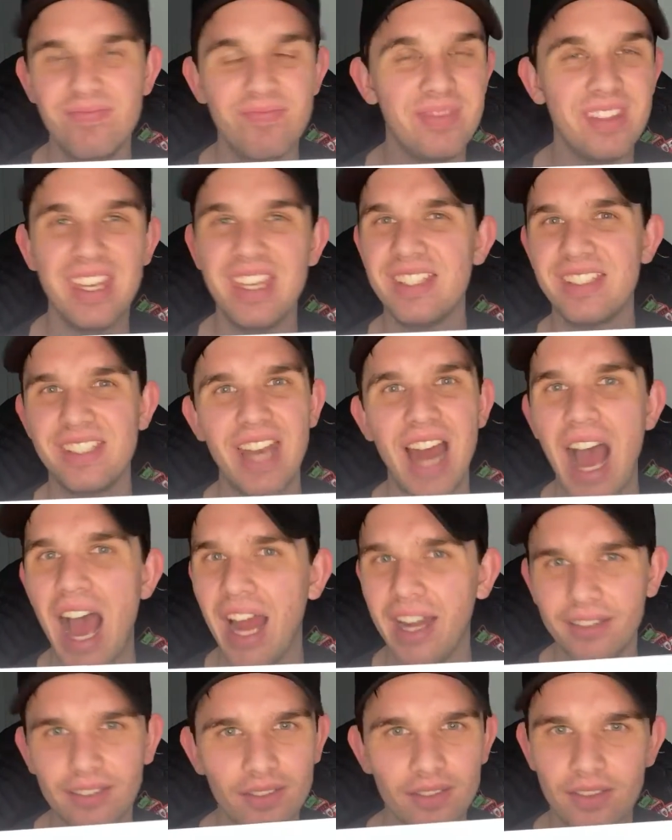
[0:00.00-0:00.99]
he's
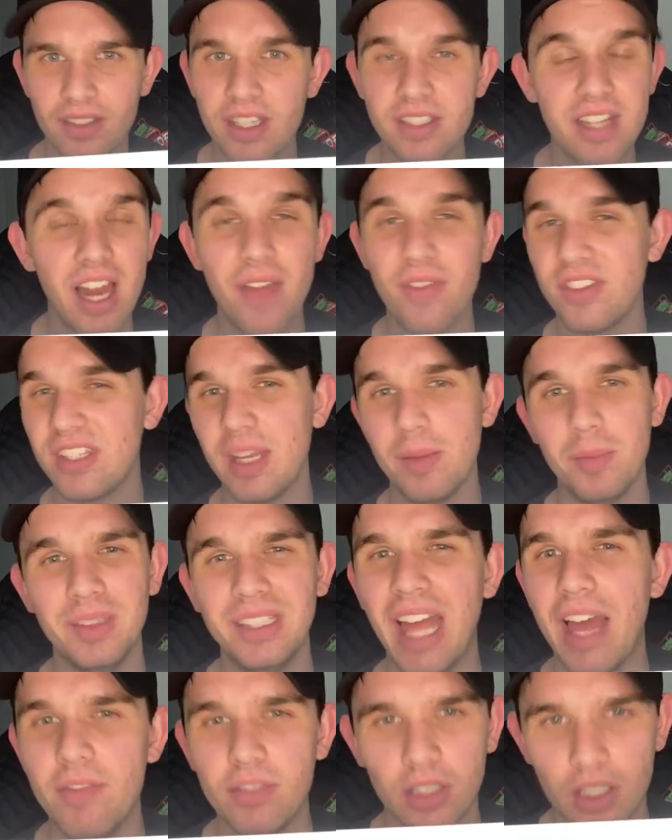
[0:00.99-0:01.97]
not on the same
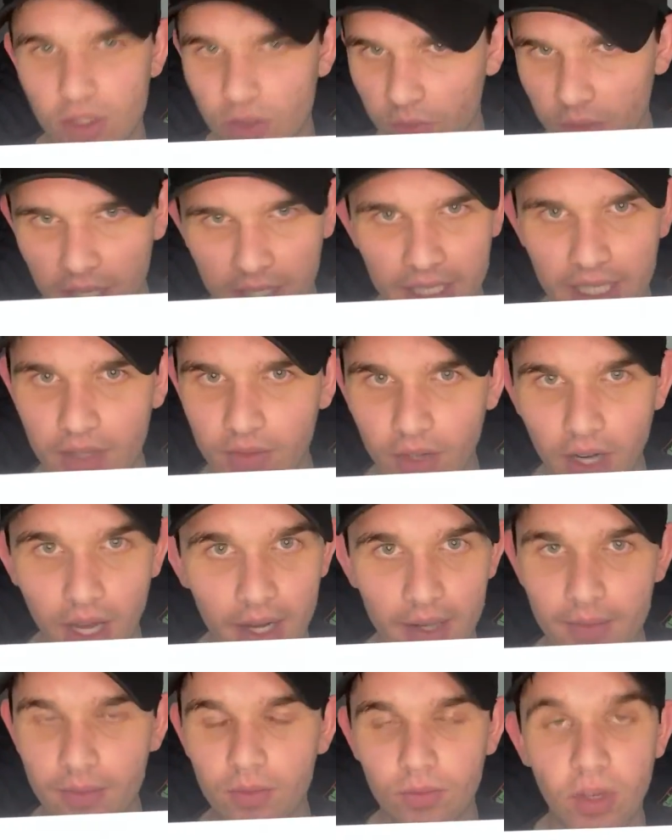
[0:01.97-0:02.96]
level as Rickey,
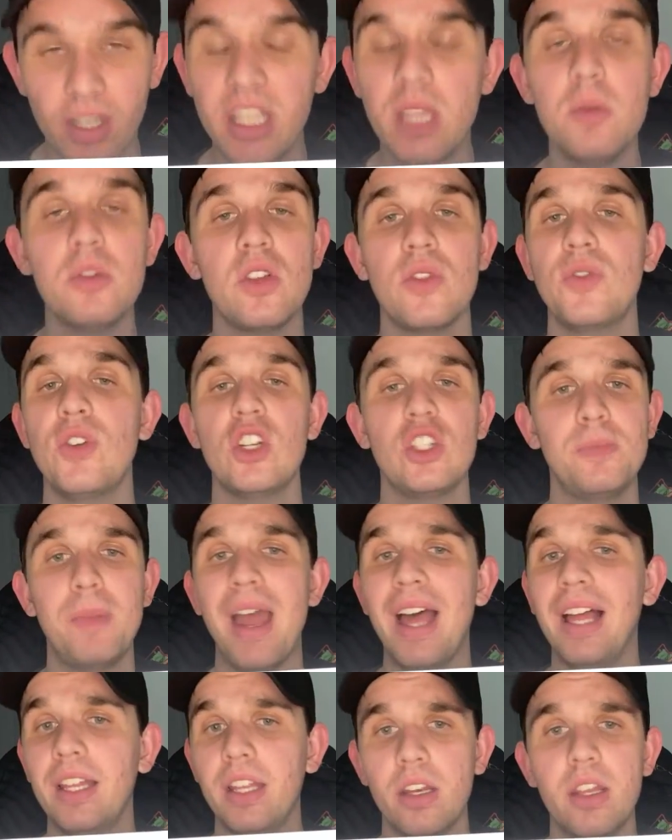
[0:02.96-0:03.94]
right? Rickey was a first
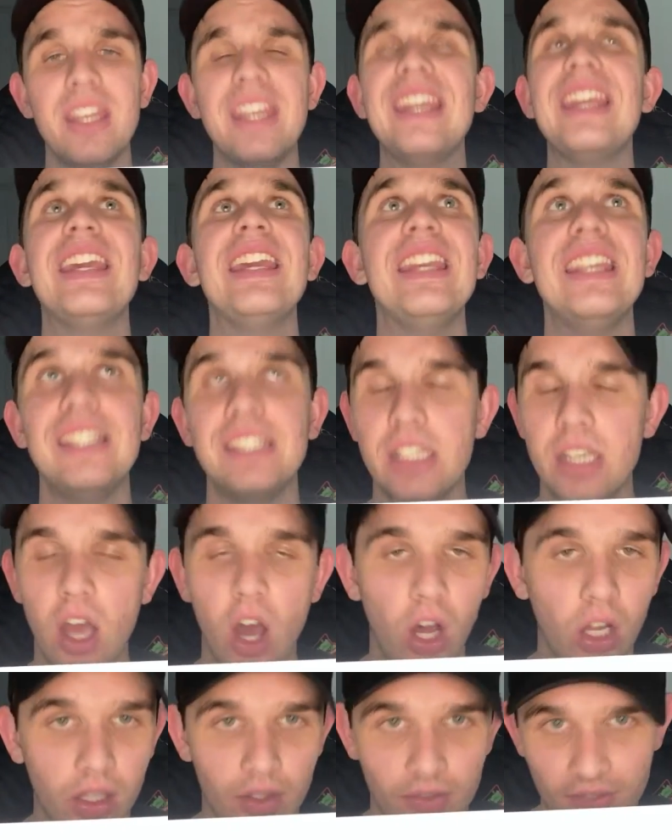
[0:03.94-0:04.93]
ballot, easy
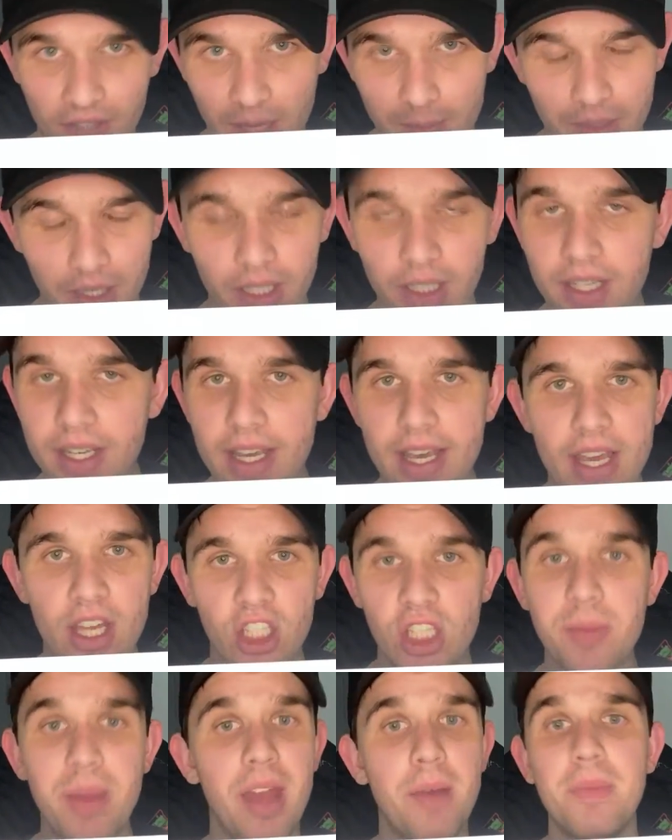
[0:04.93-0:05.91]
Hall of Famer.
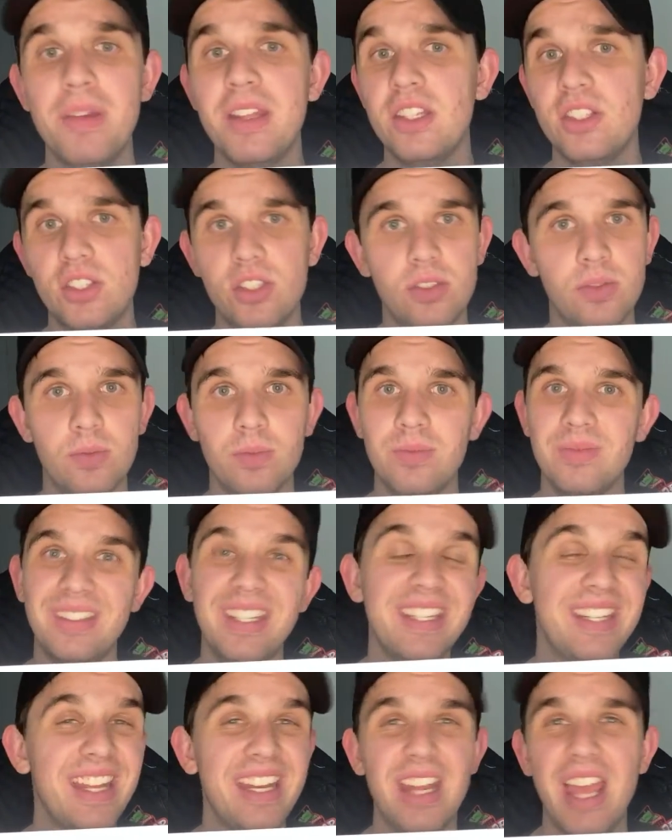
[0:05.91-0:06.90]
Jim Edmonds
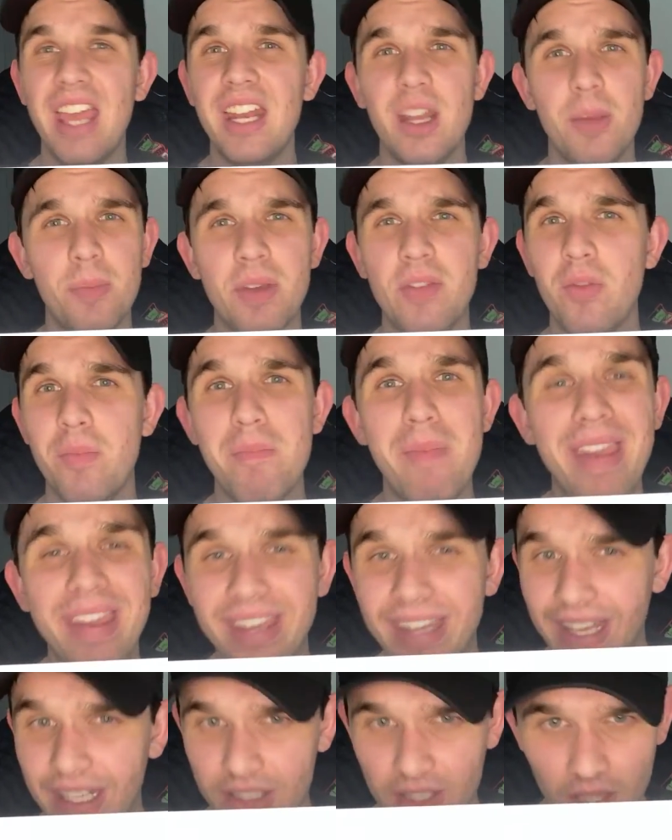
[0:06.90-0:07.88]
didn't end up even
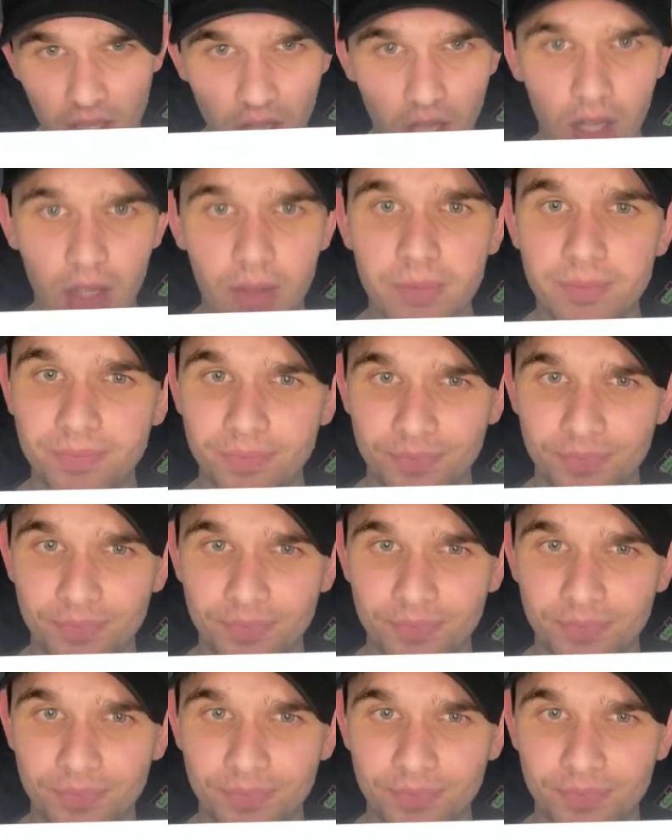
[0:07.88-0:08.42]
making it to the Hall.